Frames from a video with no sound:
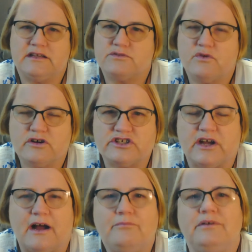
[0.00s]
his
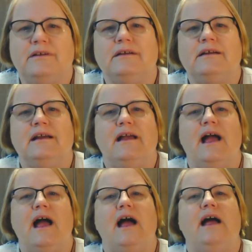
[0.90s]
workshop
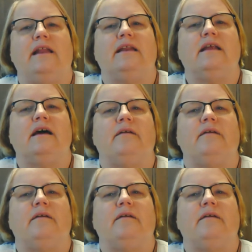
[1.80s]
and